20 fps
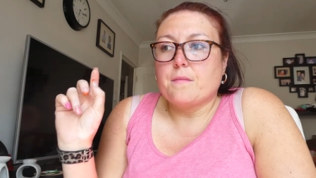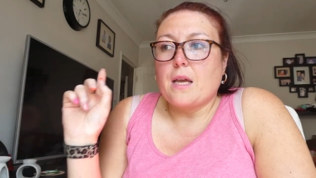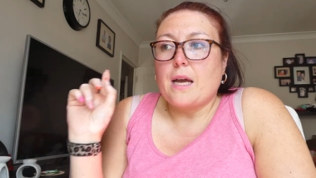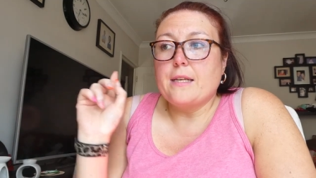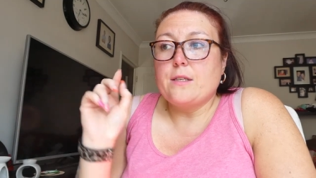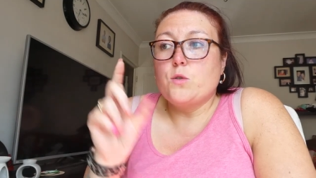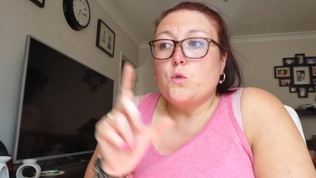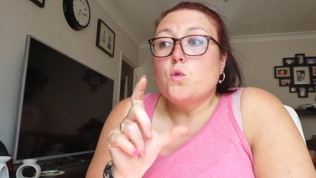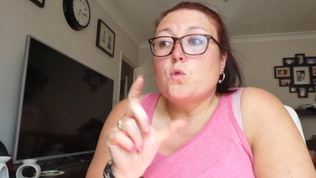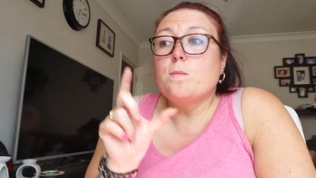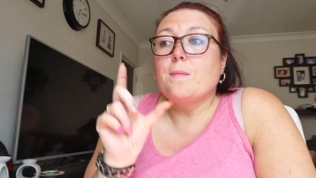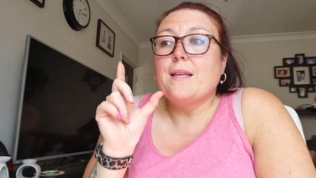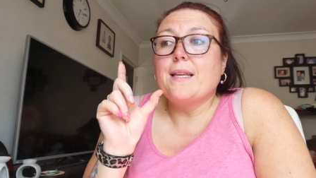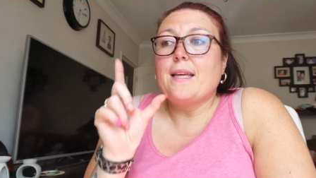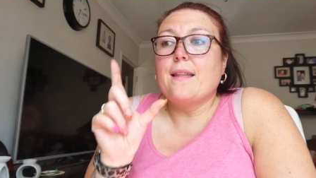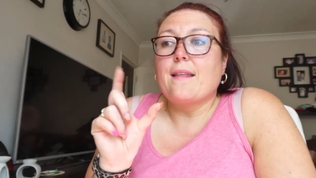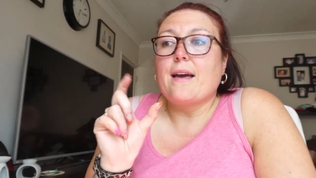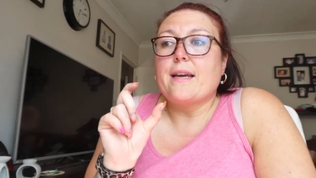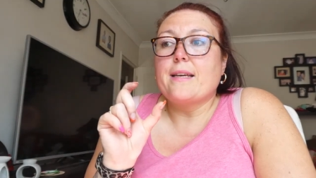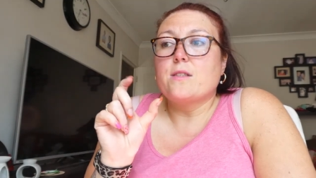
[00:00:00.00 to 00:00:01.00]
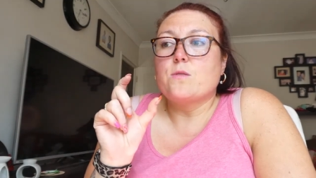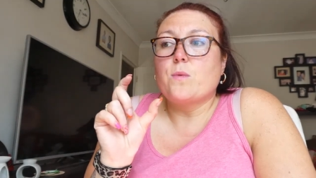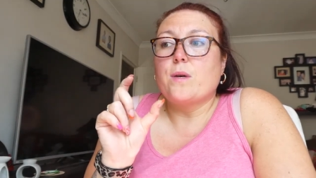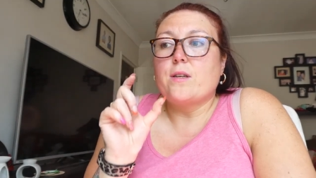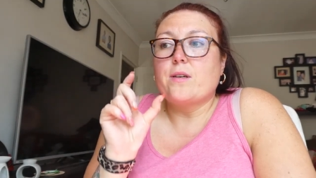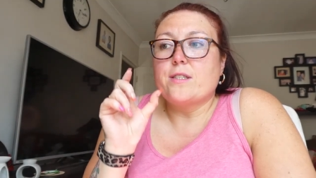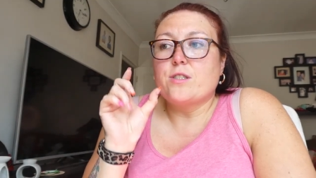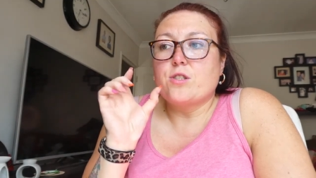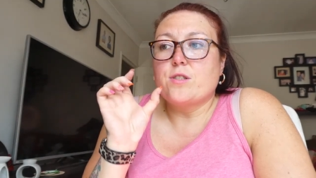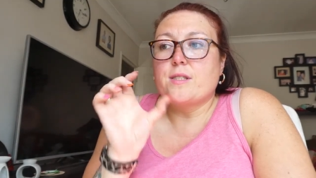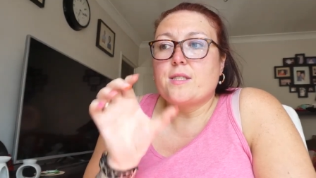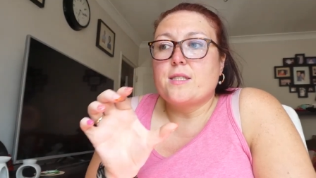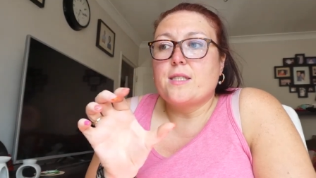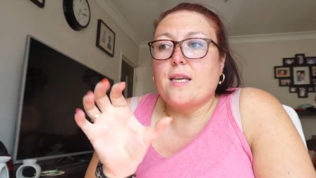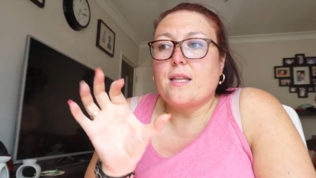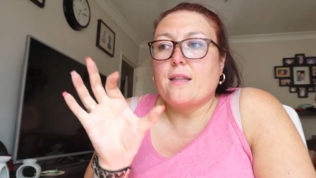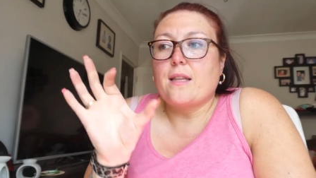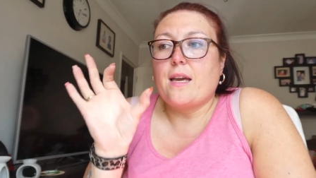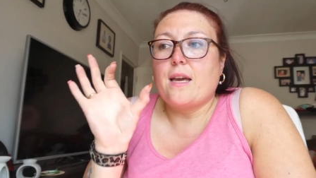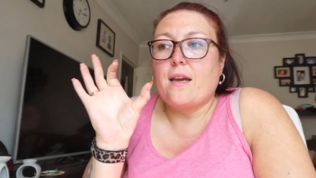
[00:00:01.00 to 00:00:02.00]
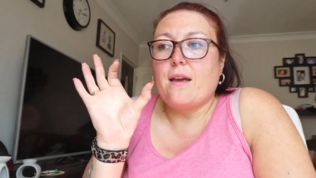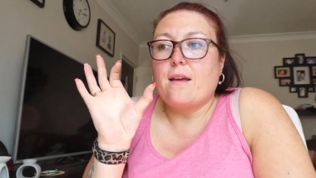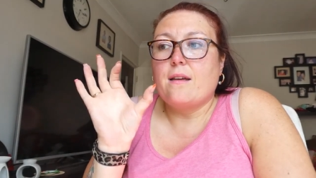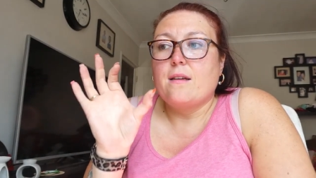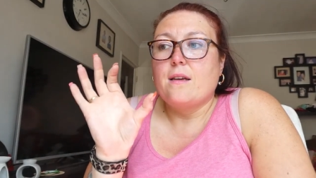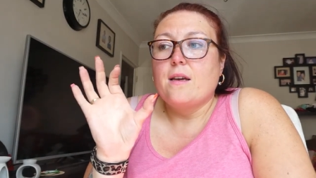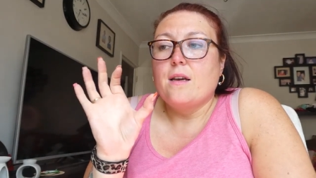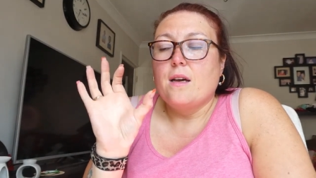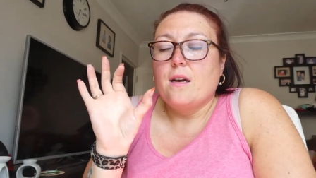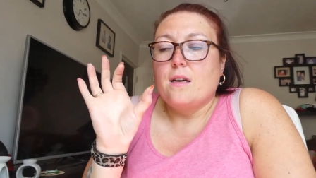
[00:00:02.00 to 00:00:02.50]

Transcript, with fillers: and normally that is when I just sit there